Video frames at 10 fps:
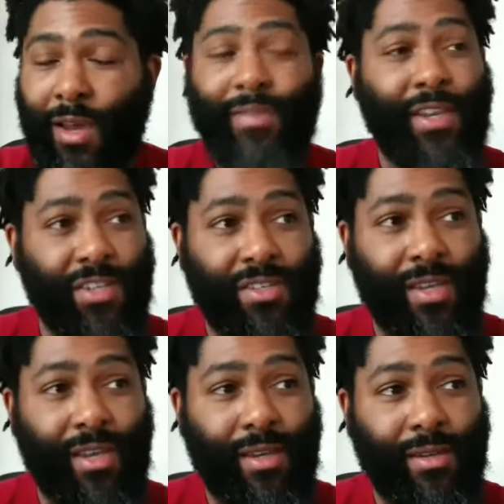They just
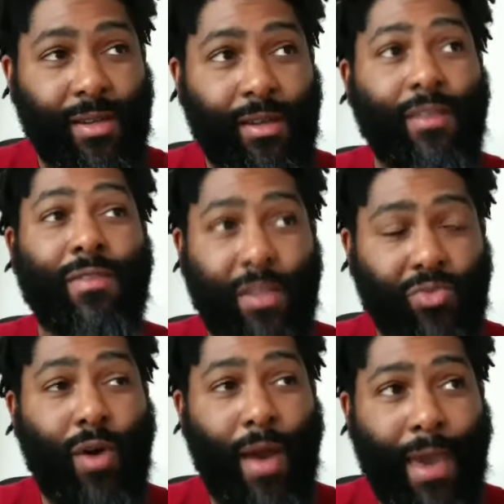said, this
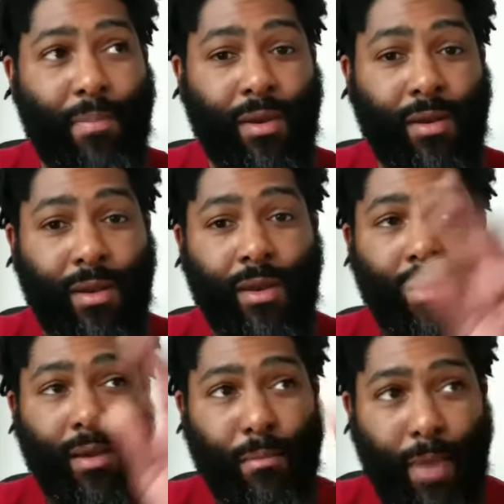will happen,
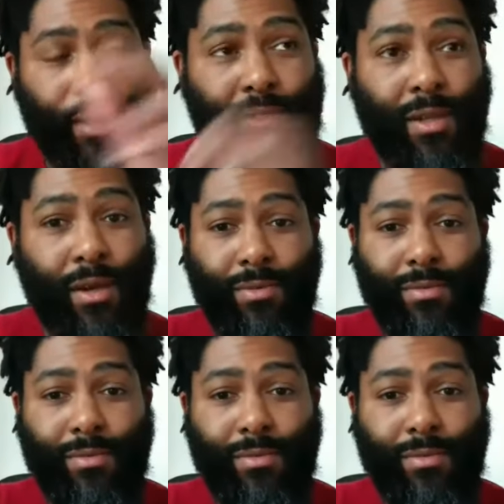make it so.